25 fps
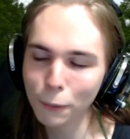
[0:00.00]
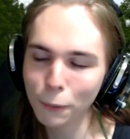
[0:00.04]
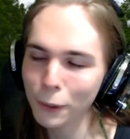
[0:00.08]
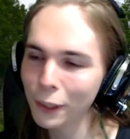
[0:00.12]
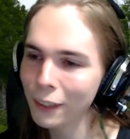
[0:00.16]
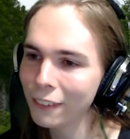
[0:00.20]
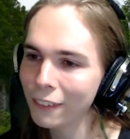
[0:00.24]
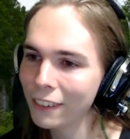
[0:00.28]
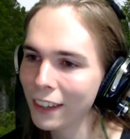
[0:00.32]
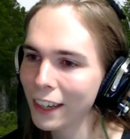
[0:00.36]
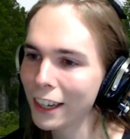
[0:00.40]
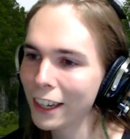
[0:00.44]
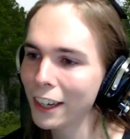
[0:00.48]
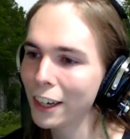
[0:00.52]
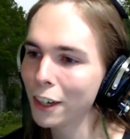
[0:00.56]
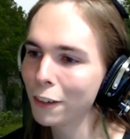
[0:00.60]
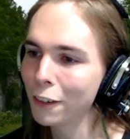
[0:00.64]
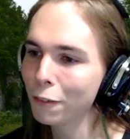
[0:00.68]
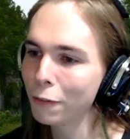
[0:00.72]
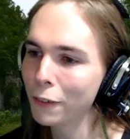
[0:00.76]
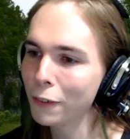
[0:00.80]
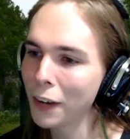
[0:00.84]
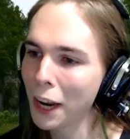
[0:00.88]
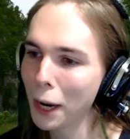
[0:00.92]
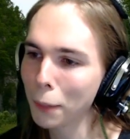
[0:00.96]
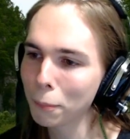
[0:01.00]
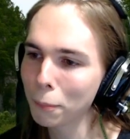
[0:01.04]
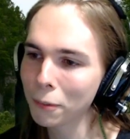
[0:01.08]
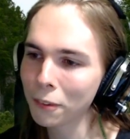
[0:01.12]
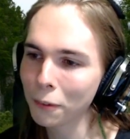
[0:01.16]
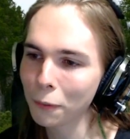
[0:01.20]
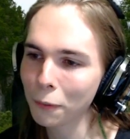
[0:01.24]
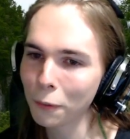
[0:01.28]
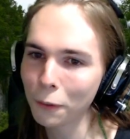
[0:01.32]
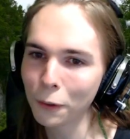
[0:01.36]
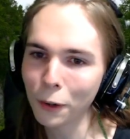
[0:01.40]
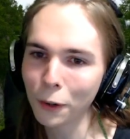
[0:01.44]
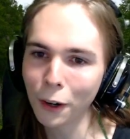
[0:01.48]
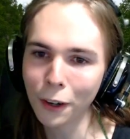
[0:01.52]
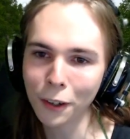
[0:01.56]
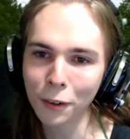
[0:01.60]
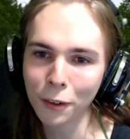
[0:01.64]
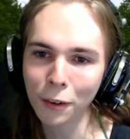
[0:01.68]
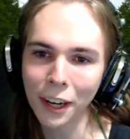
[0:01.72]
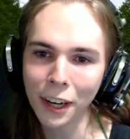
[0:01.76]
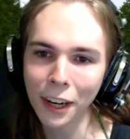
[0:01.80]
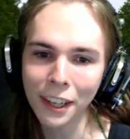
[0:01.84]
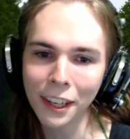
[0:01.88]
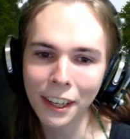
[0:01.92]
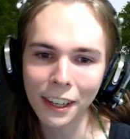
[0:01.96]
take enough naps so they're not
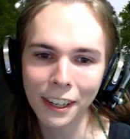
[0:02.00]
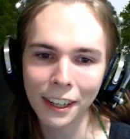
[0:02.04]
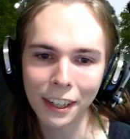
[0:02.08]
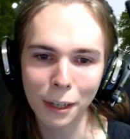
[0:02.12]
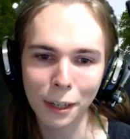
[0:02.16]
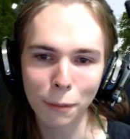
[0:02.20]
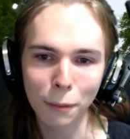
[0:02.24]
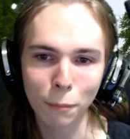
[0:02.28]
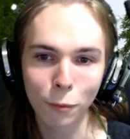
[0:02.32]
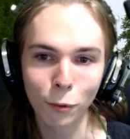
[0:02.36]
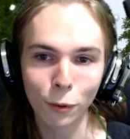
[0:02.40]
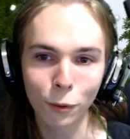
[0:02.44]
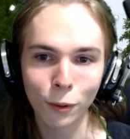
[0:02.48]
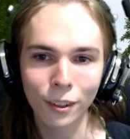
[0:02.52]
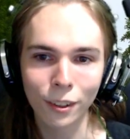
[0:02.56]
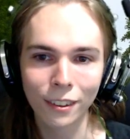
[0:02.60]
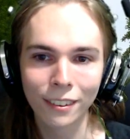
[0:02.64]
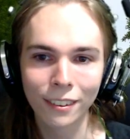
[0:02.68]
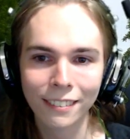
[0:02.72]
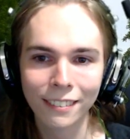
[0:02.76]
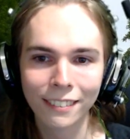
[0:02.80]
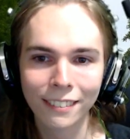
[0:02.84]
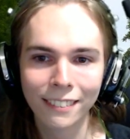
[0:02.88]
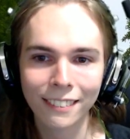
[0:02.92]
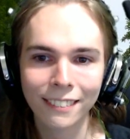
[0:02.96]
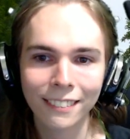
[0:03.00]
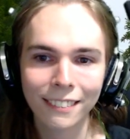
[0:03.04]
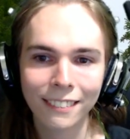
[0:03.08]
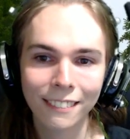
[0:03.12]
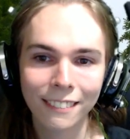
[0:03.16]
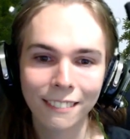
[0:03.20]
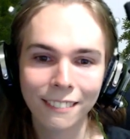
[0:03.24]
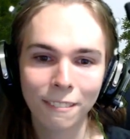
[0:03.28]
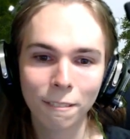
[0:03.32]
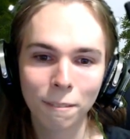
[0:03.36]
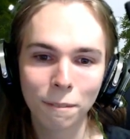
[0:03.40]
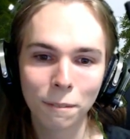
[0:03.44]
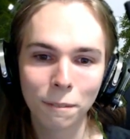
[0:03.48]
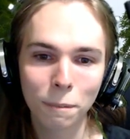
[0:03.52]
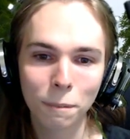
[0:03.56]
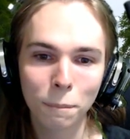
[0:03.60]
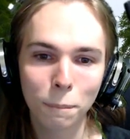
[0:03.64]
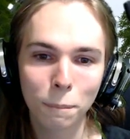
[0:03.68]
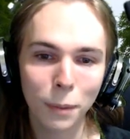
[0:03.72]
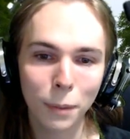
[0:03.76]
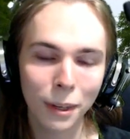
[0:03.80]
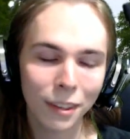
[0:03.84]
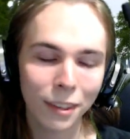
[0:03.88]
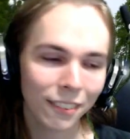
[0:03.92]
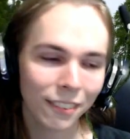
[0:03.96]
cranky anymore.
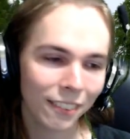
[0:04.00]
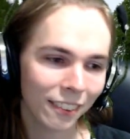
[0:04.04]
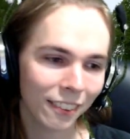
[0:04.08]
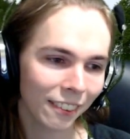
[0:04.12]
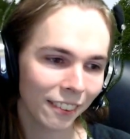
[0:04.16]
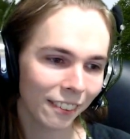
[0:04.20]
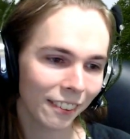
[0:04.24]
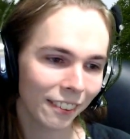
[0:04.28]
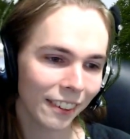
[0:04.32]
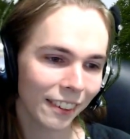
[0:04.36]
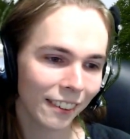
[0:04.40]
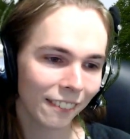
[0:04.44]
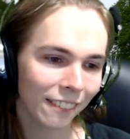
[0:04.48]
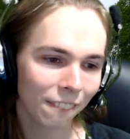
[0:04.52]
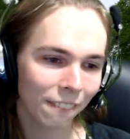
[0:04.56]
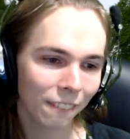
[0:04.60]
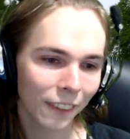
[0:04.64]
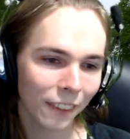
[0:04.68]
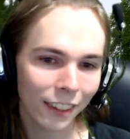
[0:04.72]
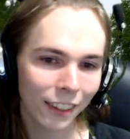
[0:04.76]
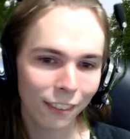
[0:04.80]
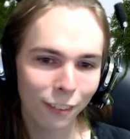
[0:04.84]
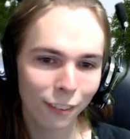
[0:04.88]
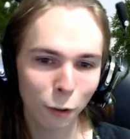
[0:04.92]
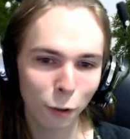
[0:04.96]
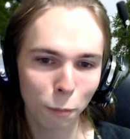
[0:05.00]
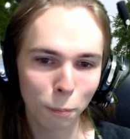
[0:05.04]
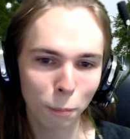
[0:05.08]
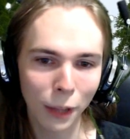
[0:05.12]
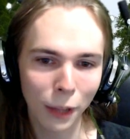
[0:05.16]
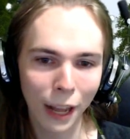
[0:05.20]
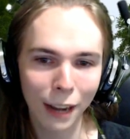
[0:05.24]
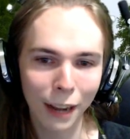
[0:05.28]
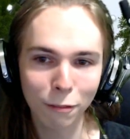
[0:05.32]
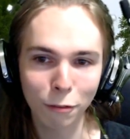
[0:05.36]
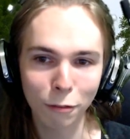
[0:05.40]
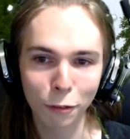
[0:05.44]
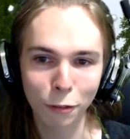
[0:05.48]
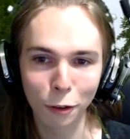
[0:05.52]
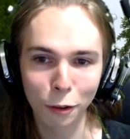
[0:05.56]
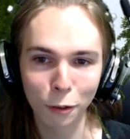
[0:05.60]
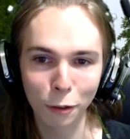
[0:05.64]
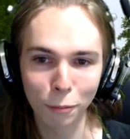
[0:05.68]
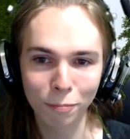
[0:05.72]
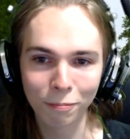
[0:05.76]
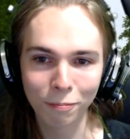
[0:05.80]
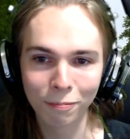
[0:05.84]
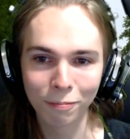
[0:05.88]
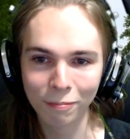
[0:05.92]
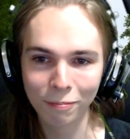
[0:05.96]
Basically, that's her
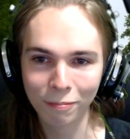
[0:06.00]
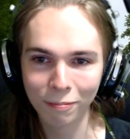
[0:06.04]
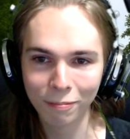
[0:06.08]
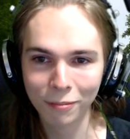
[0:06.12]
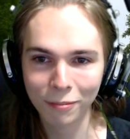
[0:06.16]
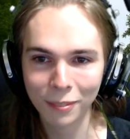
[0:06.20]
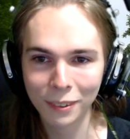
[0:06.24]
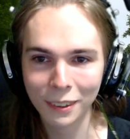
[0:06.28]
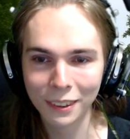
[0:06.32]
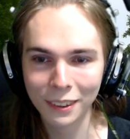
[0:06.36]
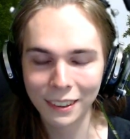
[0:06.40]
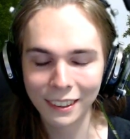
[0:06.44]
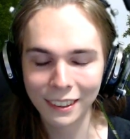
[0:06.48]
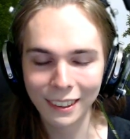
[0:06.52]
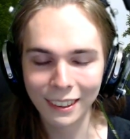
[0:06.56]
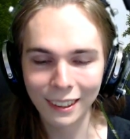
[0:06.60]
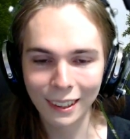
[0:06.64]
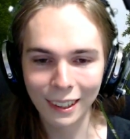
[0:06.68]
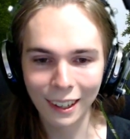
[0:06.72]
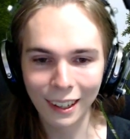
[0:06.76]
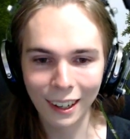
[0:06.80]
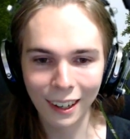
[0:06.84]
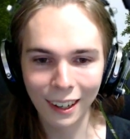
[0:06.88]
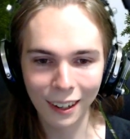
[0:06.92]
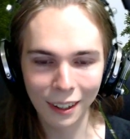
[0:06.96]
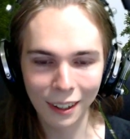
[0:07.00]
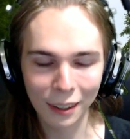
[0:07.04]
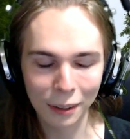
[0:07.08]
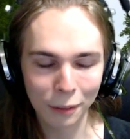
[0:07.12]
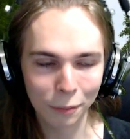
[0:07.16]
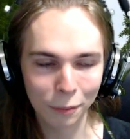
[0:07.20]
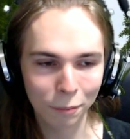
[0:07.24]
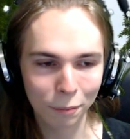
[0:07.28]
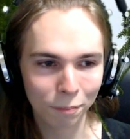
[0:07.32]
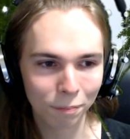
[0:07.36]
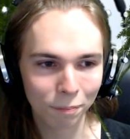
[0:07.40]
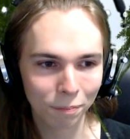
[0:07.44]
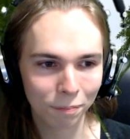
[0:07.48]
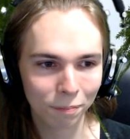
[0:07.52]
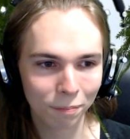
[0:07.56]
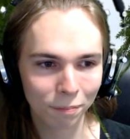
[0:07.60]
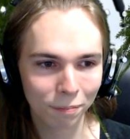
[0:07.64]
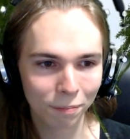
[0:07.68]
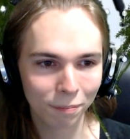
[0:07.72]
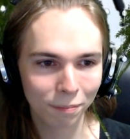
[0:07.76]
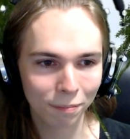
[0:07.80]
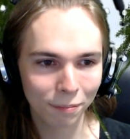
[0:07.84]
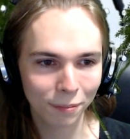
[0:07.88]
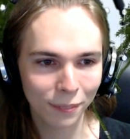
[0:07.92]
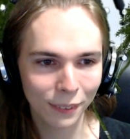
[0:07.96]
platform.
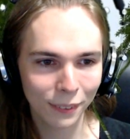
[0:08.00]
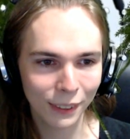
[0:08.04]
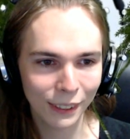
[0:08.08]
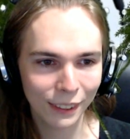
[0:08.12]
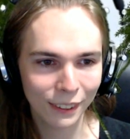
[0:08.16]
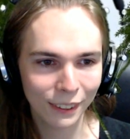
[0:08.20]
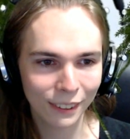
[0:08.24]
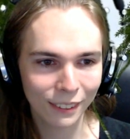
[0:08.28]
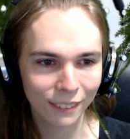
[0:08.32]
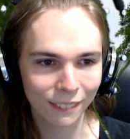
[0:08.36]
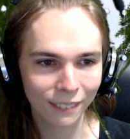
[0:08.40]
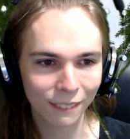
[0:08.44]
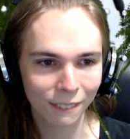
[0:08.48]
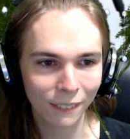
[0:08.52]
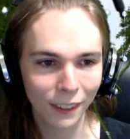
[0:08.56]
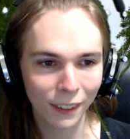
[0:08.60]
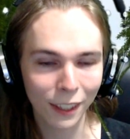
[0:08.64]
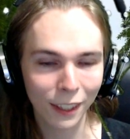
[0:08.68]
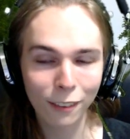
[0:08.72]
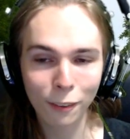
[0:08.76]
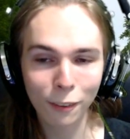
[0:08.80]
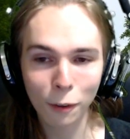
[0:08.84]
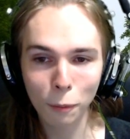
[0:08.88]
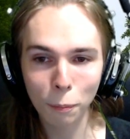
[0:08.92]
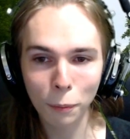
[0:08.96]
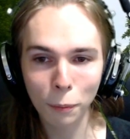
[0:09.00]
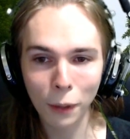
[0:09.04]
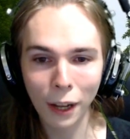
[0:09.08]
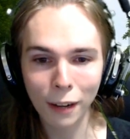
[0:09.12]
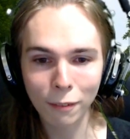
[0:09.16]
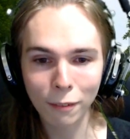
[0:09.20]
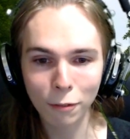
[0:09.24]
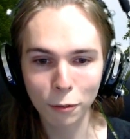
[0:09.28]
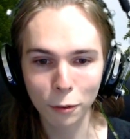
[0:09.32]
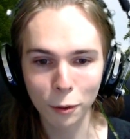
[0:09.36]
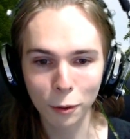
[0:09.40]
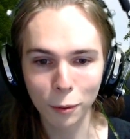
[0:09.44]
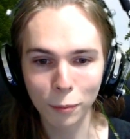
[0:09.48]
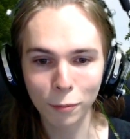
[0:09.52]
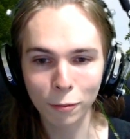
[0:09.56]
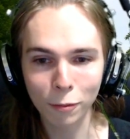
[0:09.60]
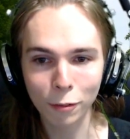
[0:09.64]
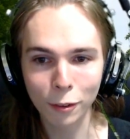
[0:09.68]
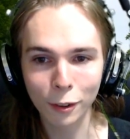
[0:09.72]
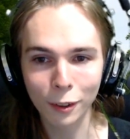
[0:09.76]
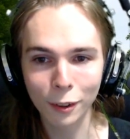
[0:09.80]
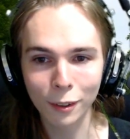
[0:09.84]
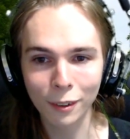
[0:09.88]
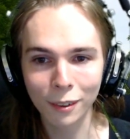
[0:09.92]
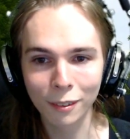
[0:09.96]
That's her platform
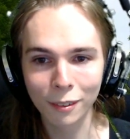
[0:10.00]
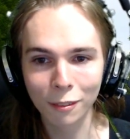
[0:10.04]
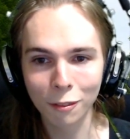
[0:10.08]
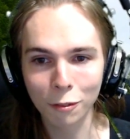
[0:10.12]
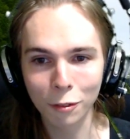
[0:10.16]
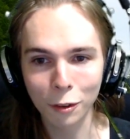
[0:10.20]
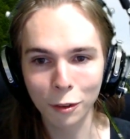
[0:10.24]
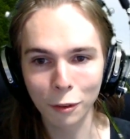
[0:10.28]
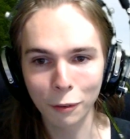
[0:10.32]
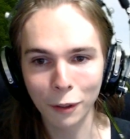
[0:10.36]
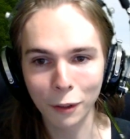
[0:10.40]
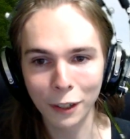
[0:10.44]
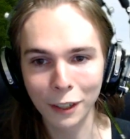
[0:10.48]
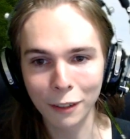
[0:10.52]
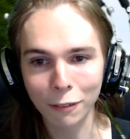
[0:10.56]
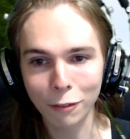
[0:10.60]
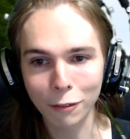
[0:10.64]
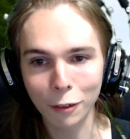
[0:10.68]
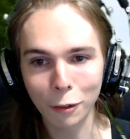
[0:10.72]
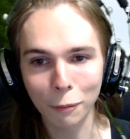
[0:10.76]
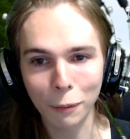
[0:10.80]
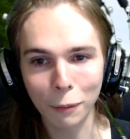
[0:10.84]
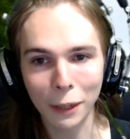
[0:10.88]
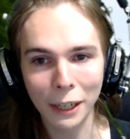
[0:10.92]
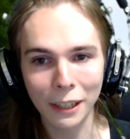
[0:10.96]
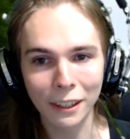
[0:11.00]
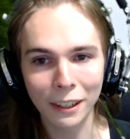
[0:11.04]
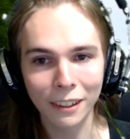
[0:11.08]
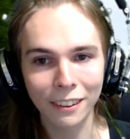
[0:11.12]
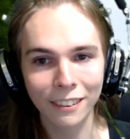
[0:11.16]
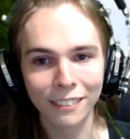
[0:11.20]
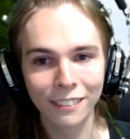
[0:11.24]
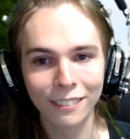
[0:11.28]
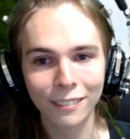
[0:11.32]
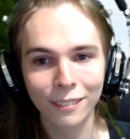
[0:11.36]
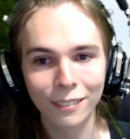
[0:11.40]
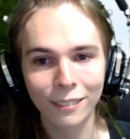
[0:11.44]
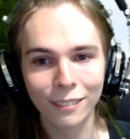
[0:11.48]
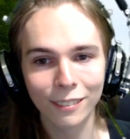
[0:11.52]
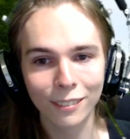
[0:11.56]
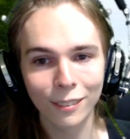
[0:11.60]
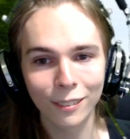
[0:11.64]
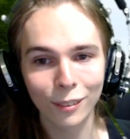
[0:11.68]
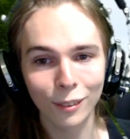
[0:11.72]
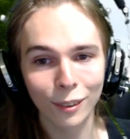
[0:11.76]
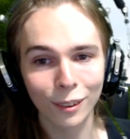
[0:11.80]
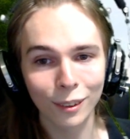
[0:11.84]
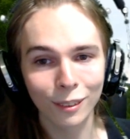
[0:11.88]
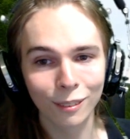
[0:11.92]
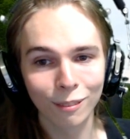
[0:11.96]
for running for mayor.
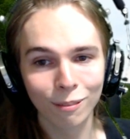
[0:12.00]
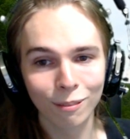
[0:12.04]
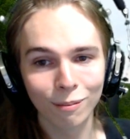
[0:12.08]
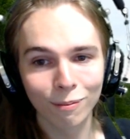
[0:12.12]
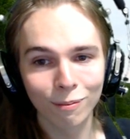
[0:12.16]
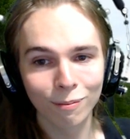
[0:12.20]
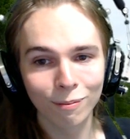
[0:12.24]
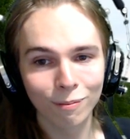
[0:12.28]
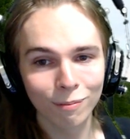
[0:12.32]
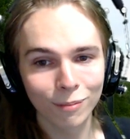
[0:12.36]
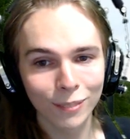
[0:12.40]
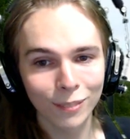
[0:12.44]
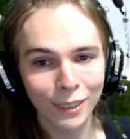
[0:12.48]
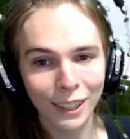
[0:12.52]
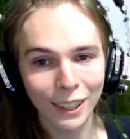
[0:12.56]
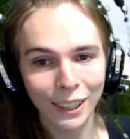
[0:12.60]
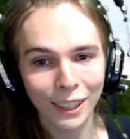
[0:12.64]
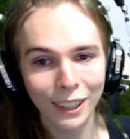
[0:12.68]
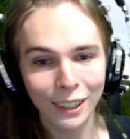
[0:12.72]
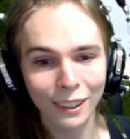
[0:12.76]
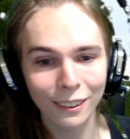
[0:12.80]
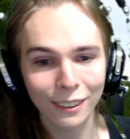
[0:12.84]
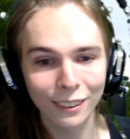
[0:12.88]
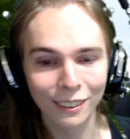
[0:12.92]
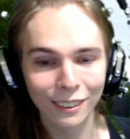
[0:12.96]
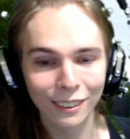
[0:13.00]
So, there you go.